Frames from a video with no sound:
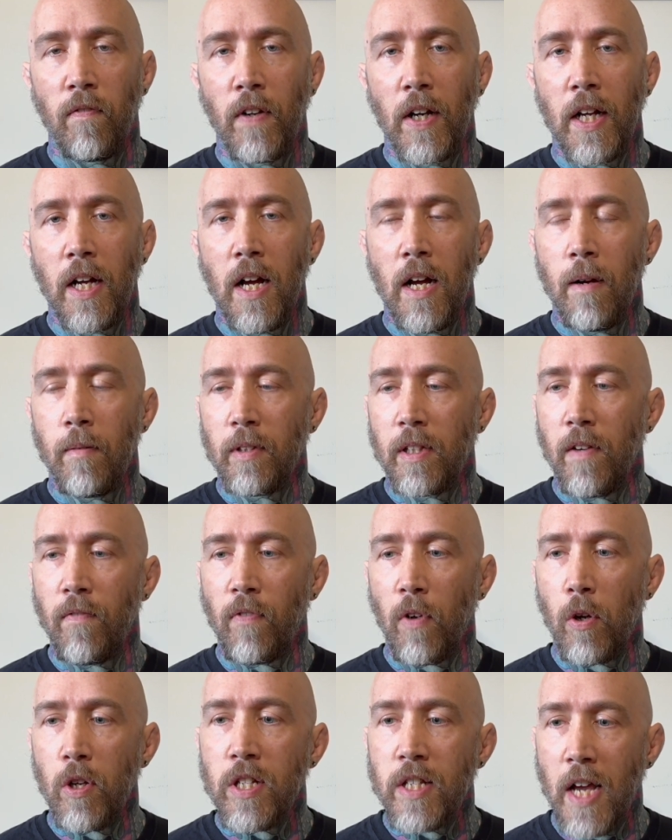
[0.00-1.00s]
and I get
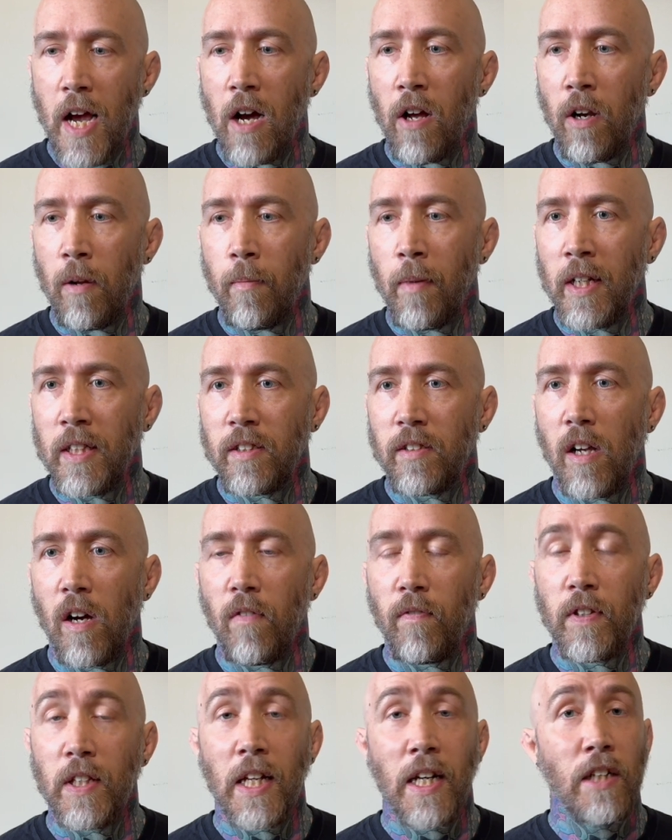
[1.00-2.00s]
very down on
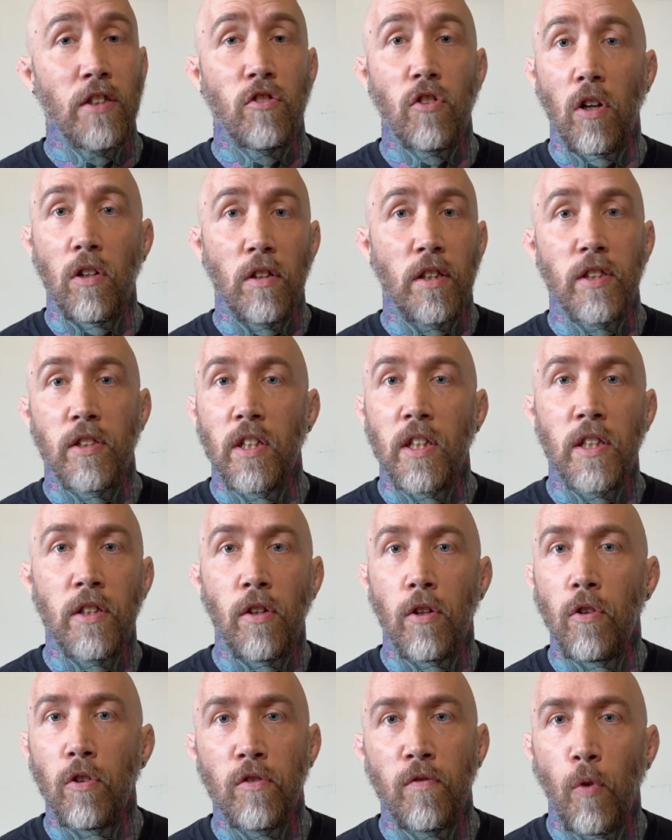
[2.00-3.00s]
myself, and then I start listening
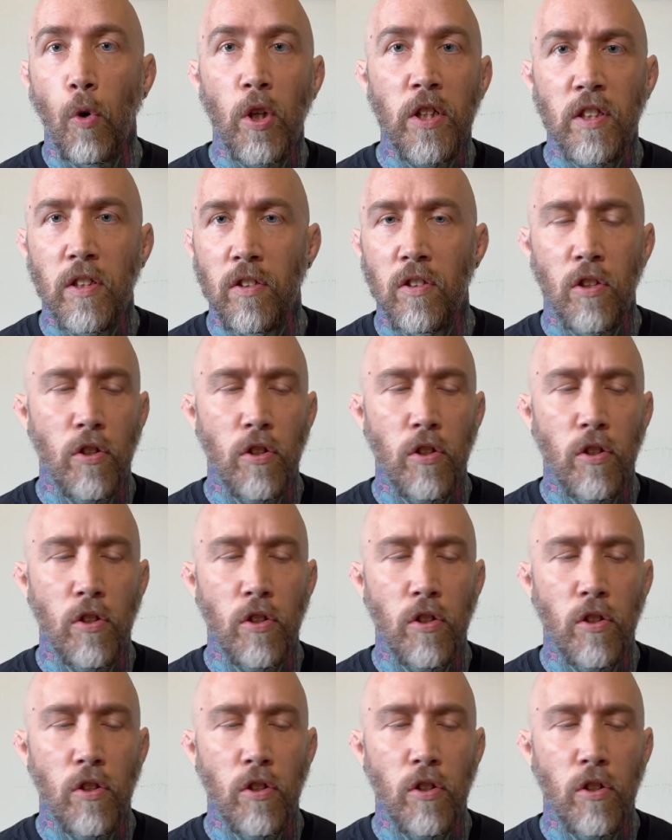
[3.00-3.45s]
to those voices.